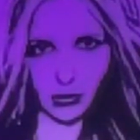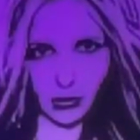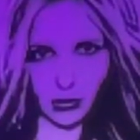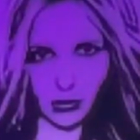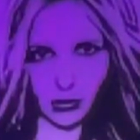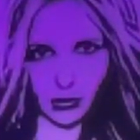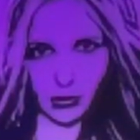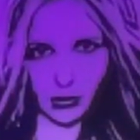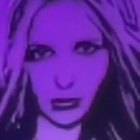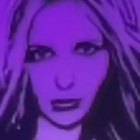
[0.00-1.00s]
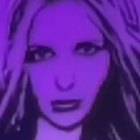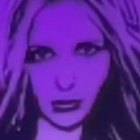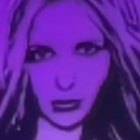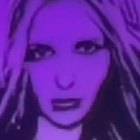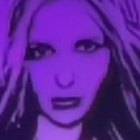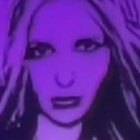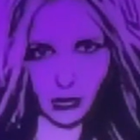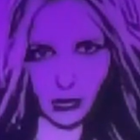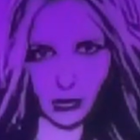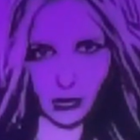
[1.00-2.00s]

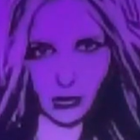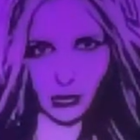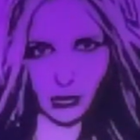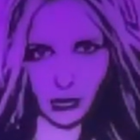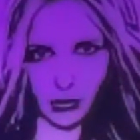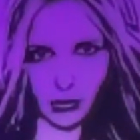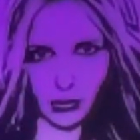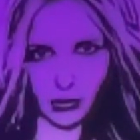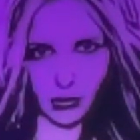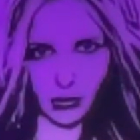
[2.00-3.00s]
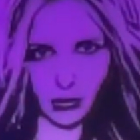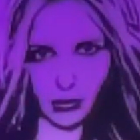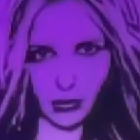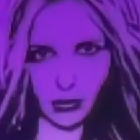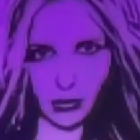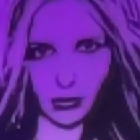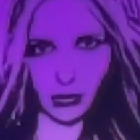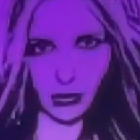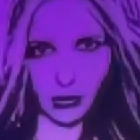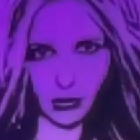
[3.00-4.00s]

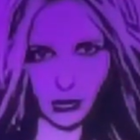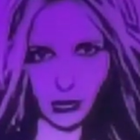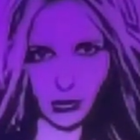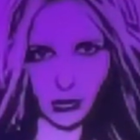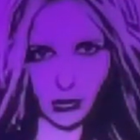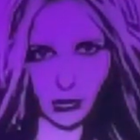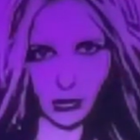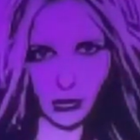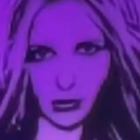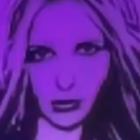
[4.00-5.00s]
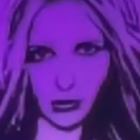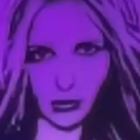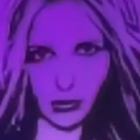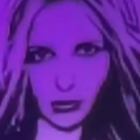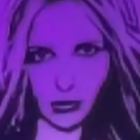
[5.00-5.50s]
The person shown says nothing.